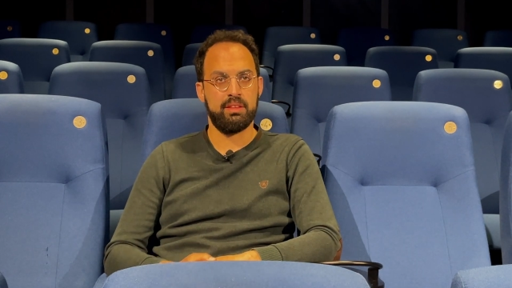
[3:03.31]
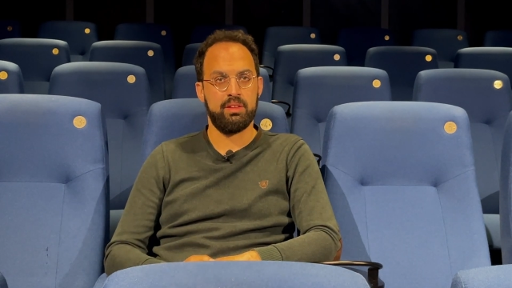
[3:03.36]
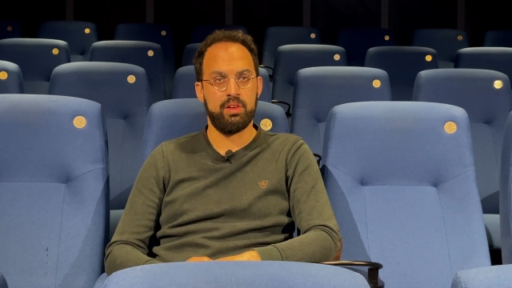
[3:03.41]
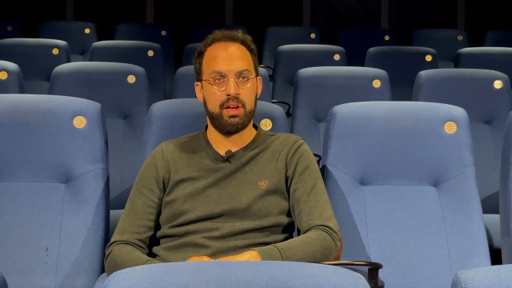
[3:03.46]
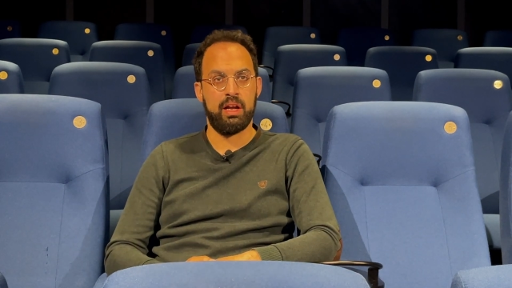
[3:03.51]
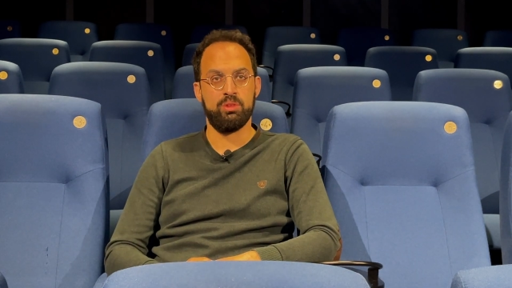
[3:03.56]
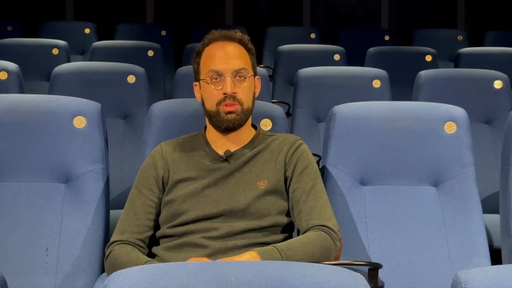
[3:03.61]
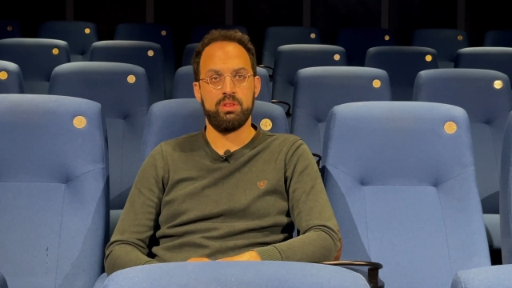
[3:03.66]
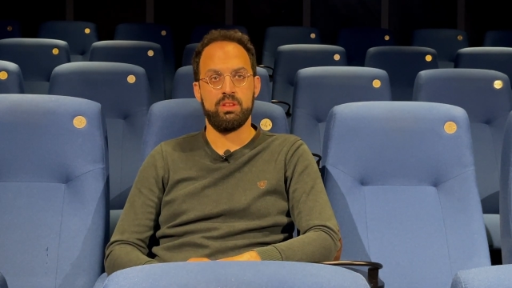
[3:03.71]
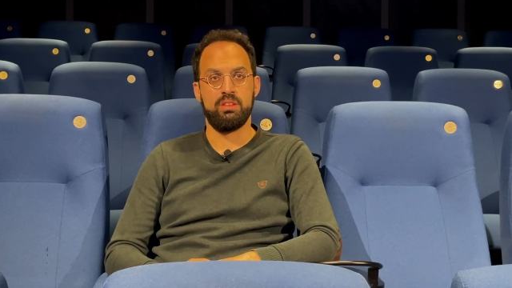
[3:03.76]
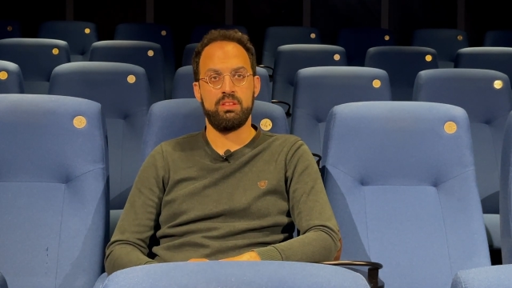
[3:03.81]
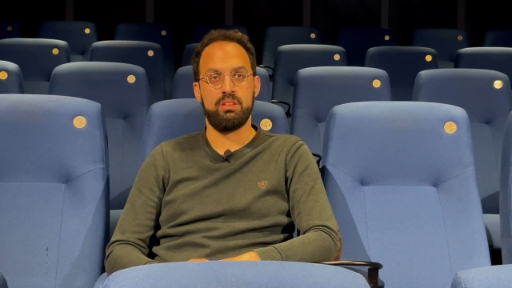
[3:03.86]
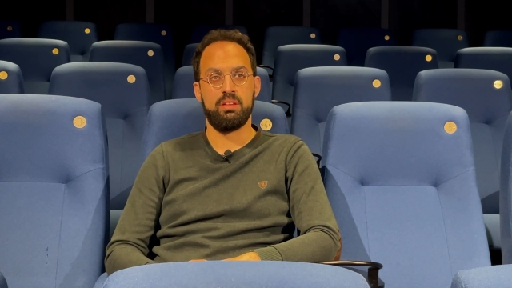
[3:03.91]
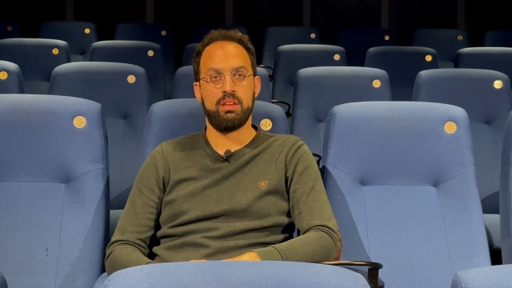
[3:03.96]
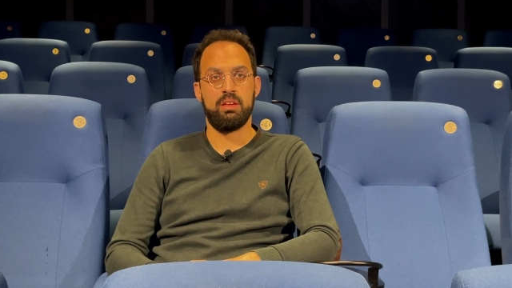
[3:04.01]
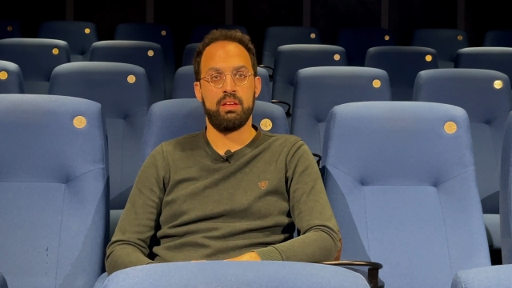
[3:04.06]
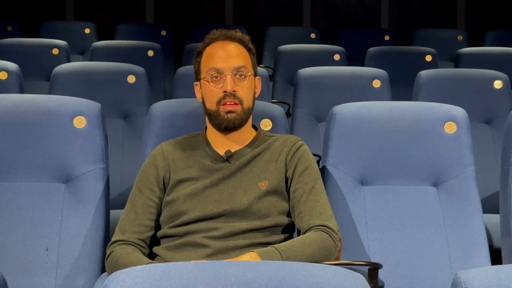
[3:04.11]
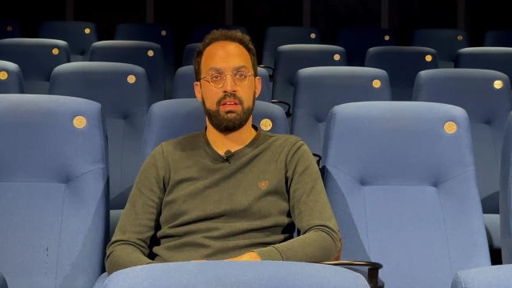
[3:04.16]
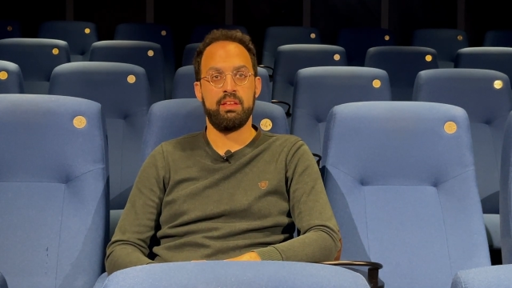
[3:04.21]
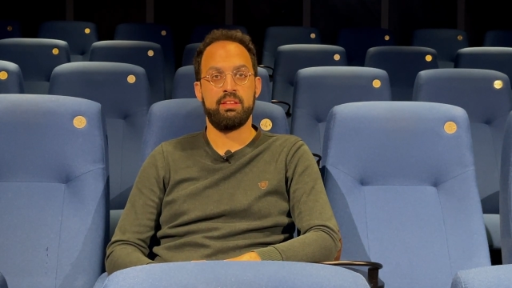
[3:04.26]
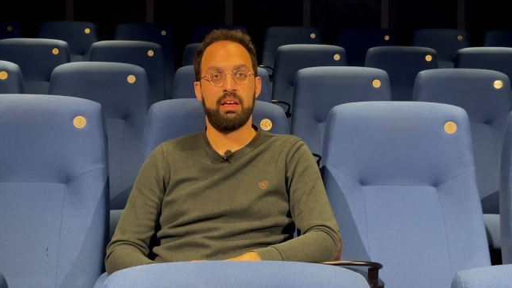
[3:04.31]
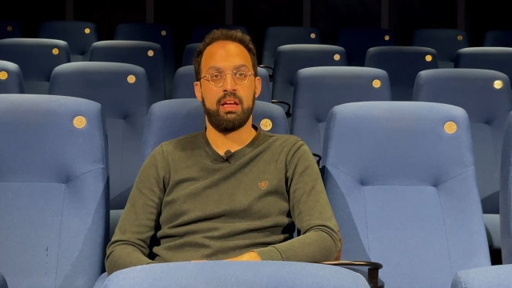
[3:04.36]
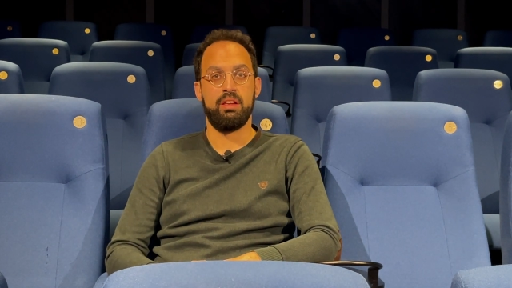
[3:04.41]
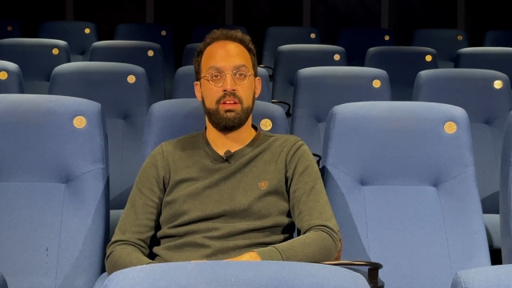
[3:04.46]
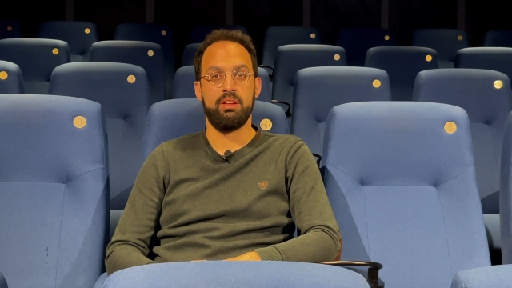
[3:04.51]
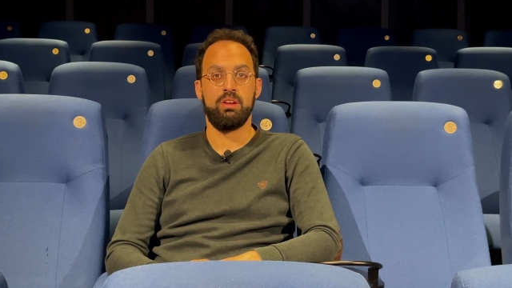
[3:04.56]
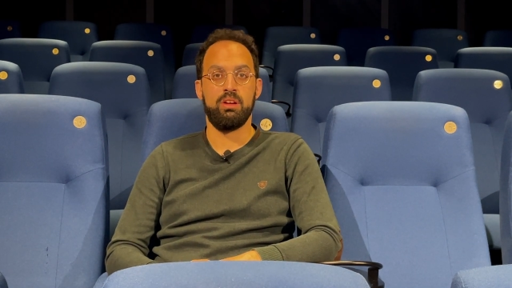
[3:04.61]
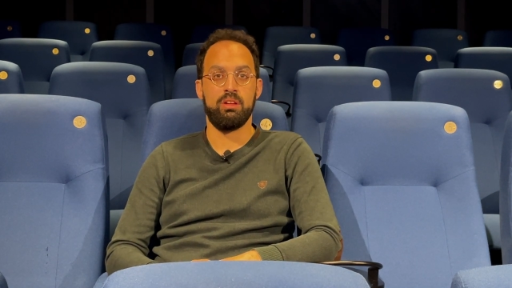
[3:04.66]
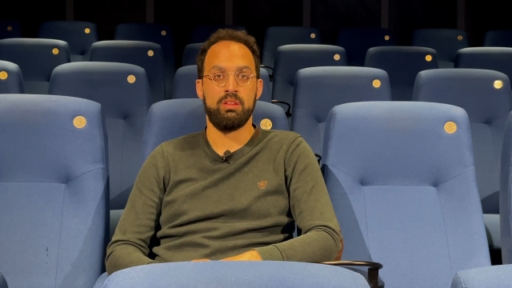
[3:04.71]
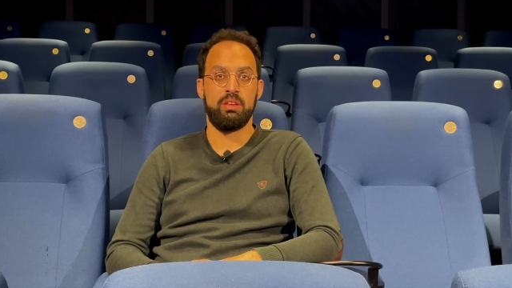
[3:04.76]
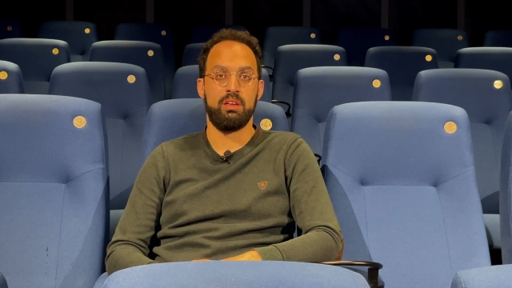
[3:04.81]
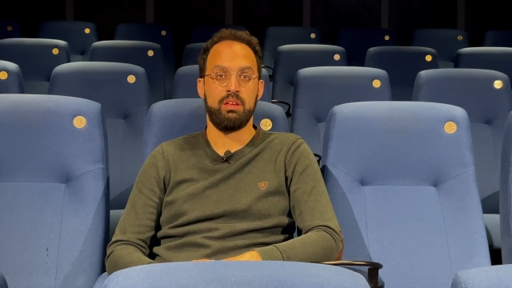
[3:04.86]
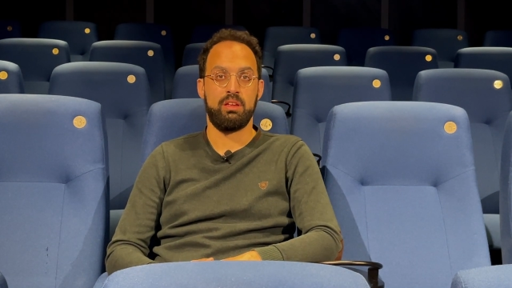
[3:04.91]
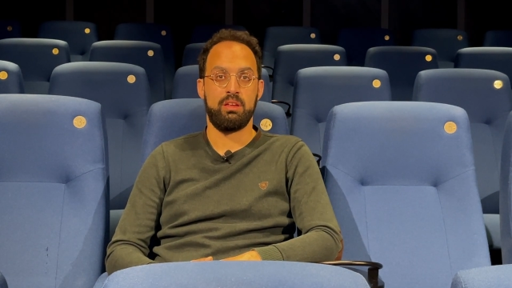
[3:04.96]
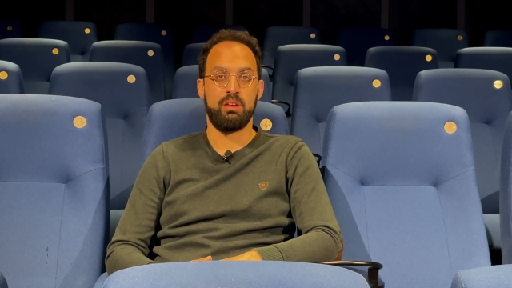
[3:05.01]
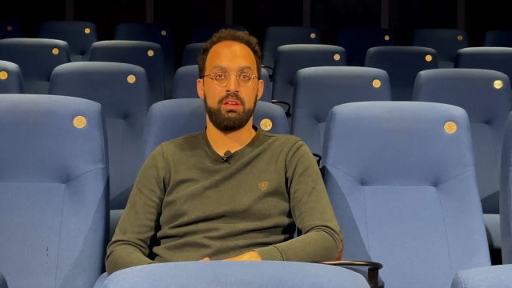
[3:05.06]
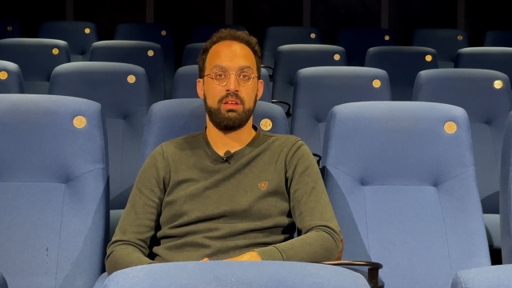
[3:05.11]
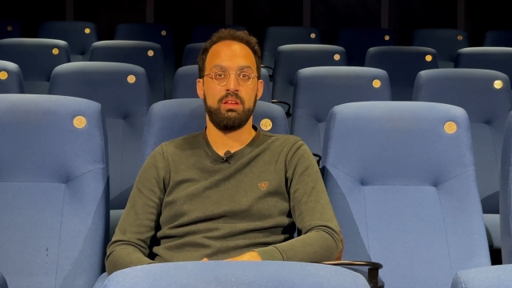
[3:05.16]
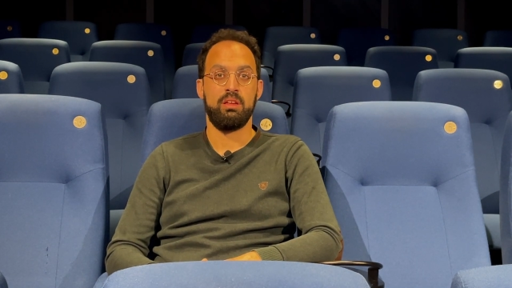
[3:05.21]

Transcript: grounded Italian Gothic